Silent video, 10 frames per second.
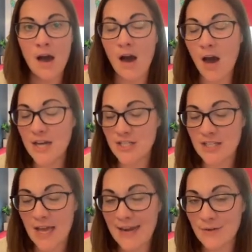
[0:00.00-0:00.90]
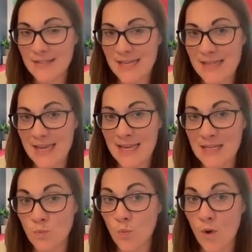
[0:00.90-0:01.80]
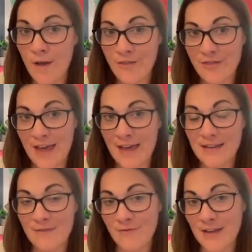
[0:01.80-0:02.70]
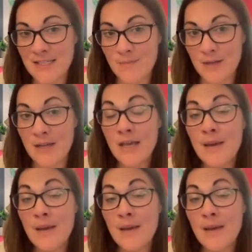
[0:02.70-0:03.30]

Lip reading: I just cannot see that he is worth that investment.